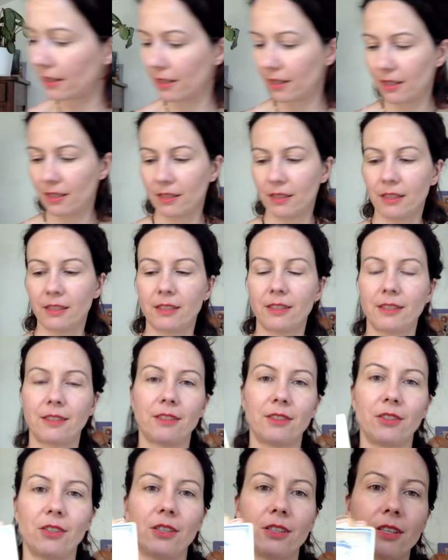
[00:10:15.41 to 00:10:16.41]

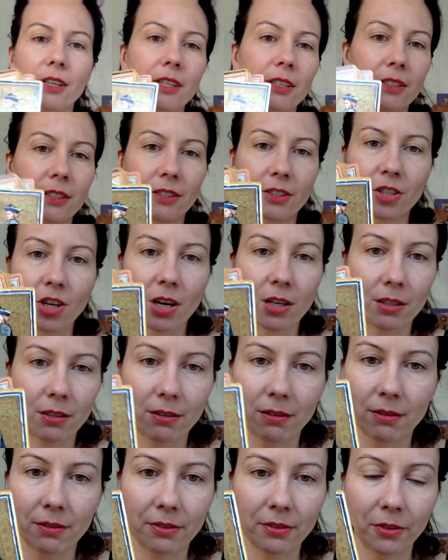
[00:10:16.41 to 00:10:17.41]
it's
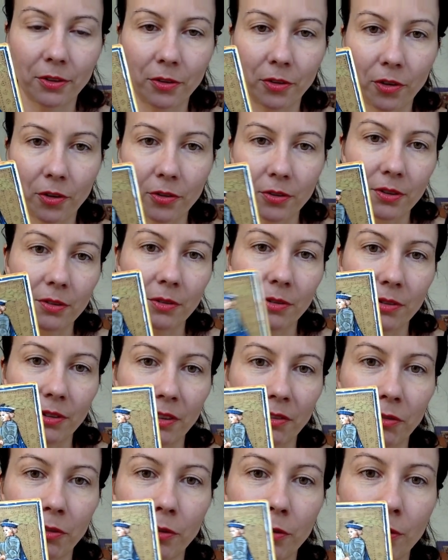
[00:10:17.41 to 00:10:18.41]
just, you know,
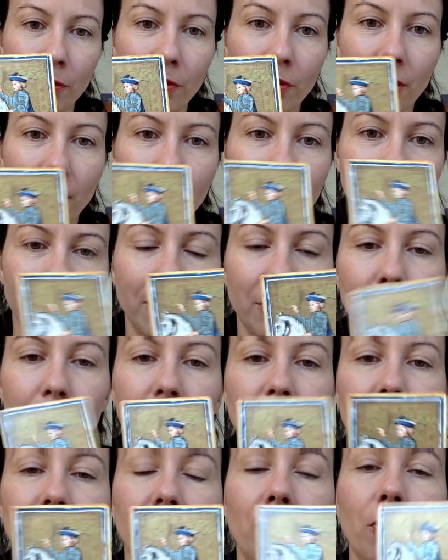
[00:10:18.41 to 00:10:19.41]
if you look at it
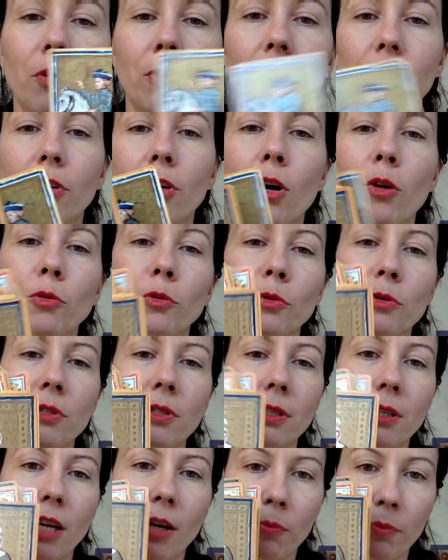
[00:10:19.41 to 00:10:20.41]
before you go to
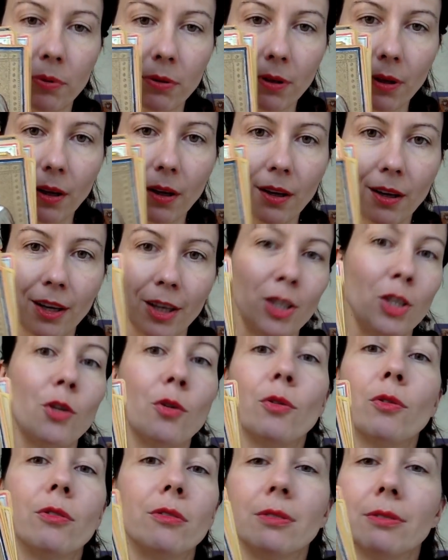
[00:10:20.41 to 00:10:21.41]
sleep,
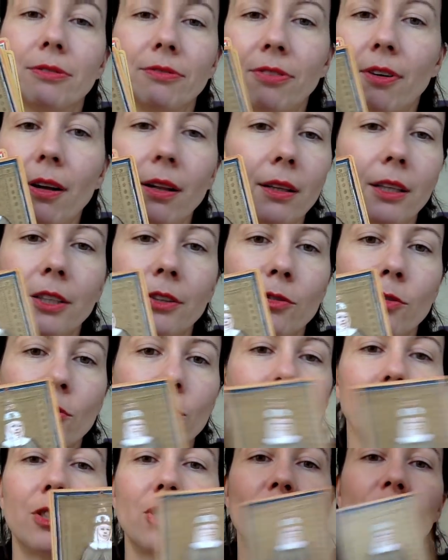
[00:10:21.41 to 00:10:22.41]
you fall
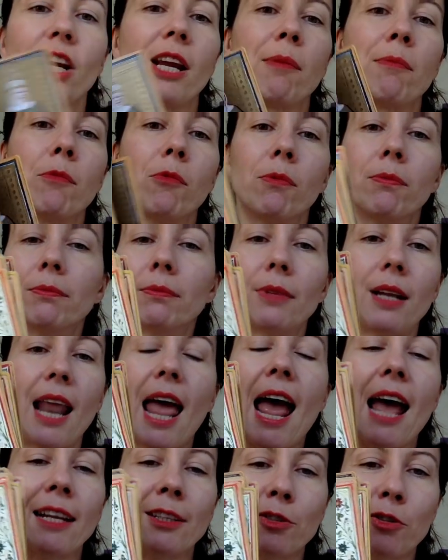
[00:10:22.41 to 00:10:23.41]
into a
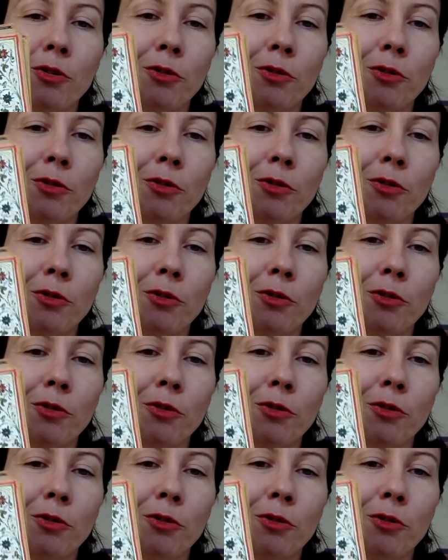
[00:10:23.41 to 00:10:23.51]
dreamland